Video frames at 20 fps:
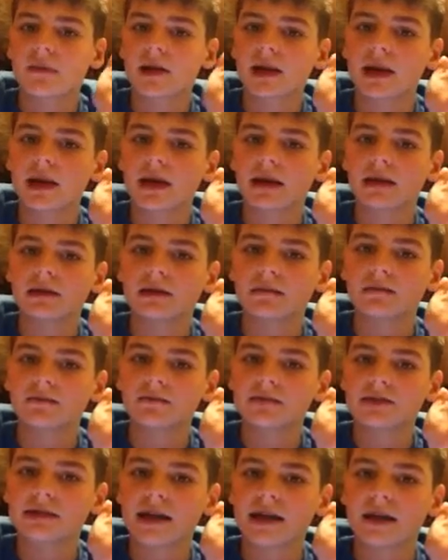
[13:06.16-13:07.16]
me and
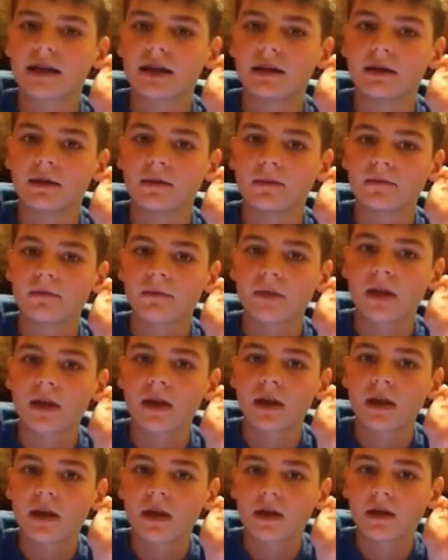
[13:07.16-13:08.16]
said,
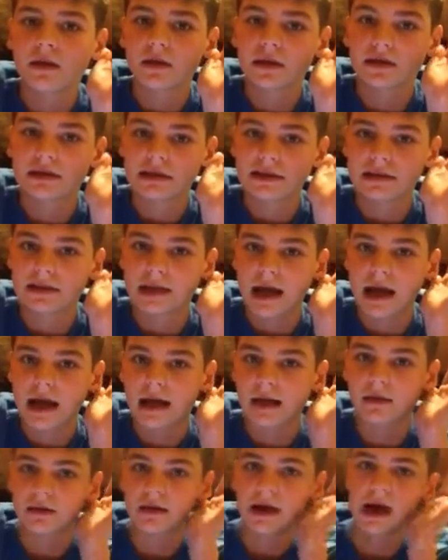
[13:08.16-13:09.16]
this is
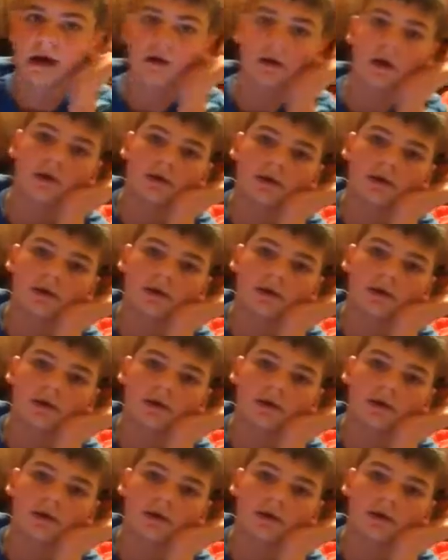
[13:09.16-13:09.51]
not how I